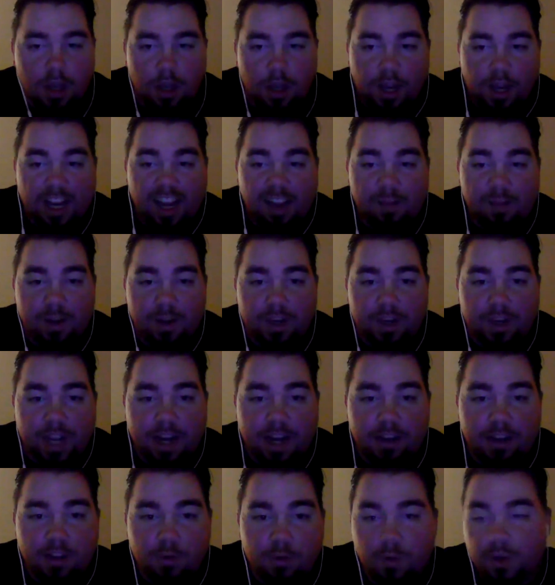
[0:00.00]
I gave
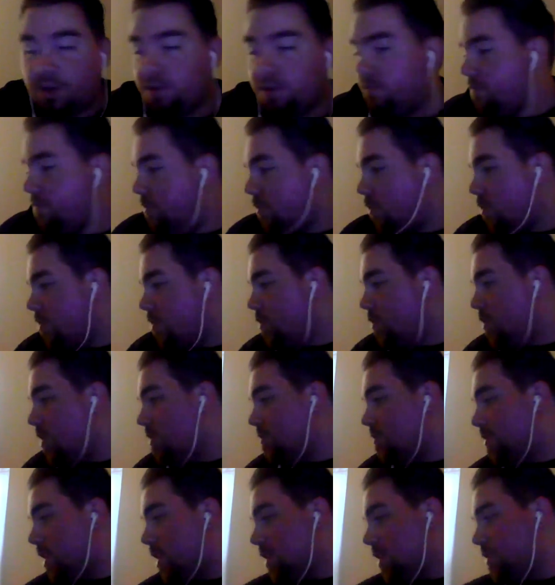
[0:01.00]
Indiana the win. 4-1,
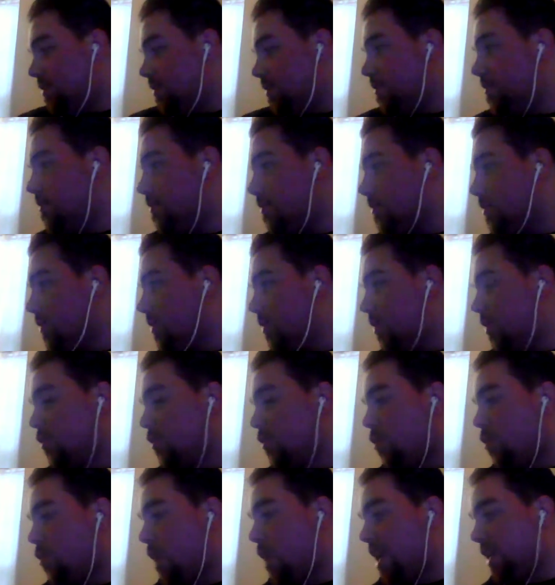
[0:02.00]
bud. They're
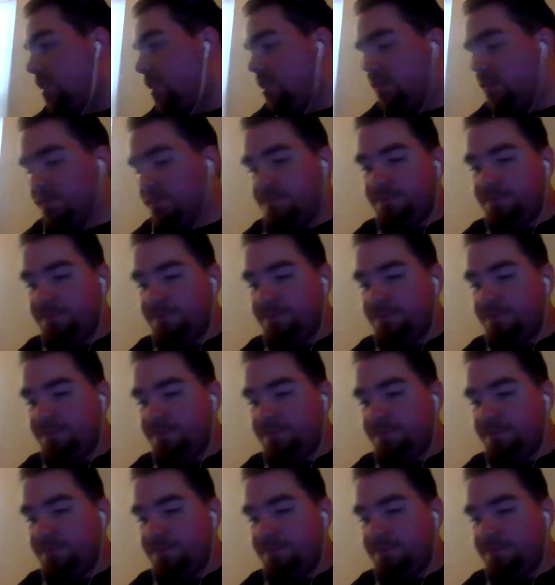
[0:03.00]
ranked.